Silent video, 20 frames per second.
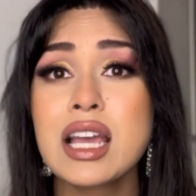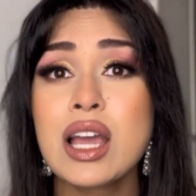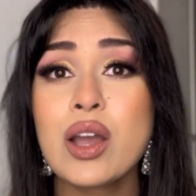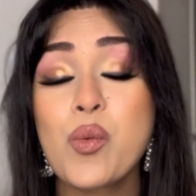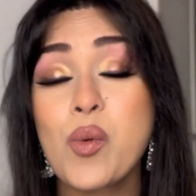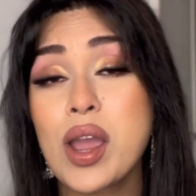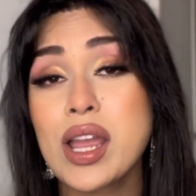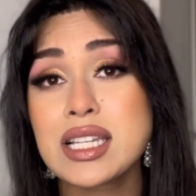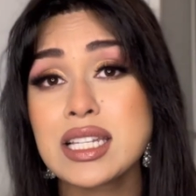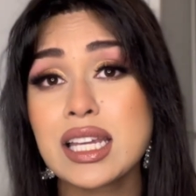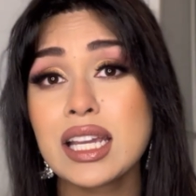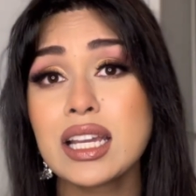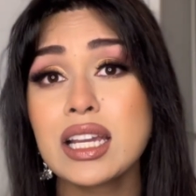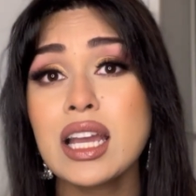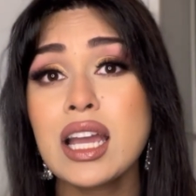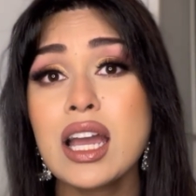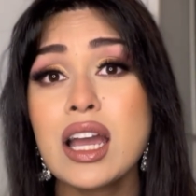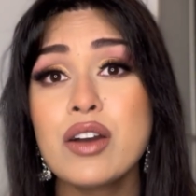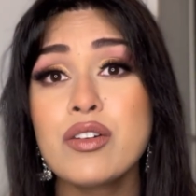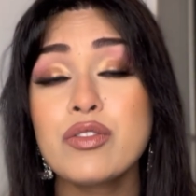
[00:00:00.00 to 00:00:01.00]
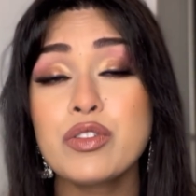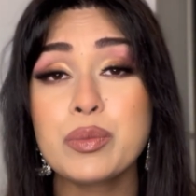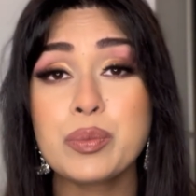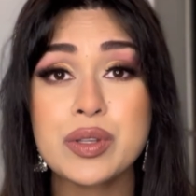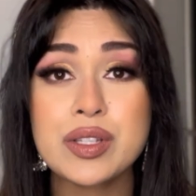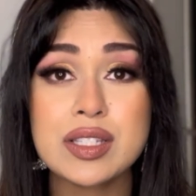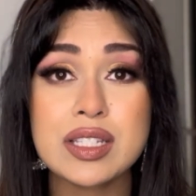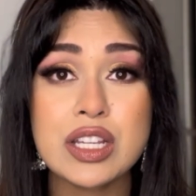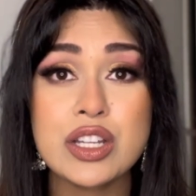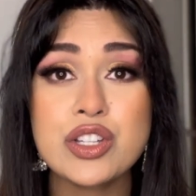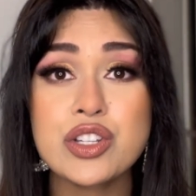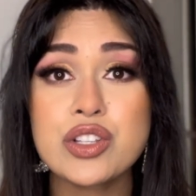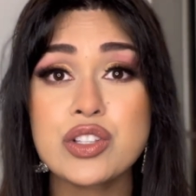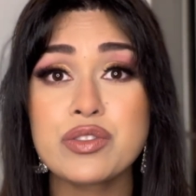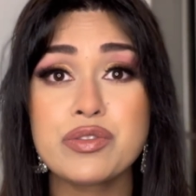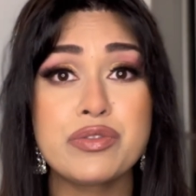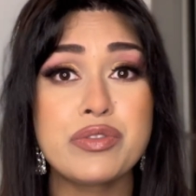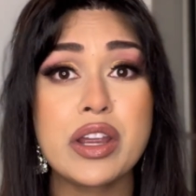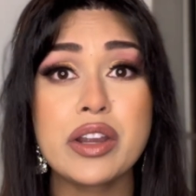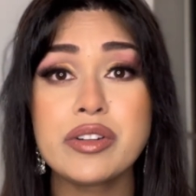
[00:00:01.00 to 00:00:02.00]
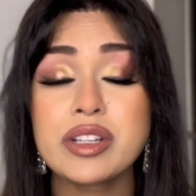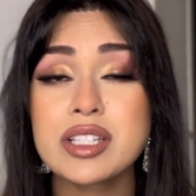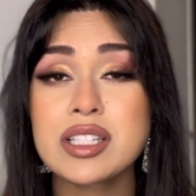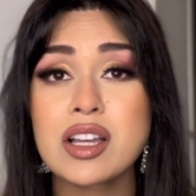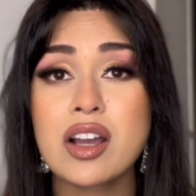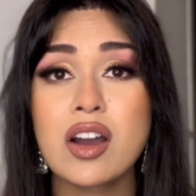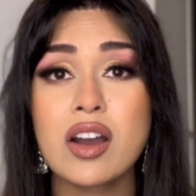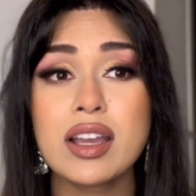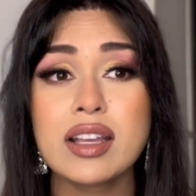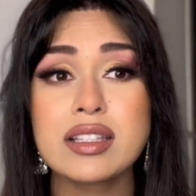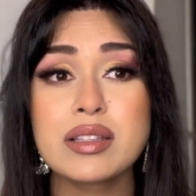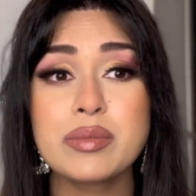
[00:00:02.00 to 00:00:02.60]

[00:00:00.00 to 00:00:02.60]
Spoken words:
waiting for procedures of various kinds.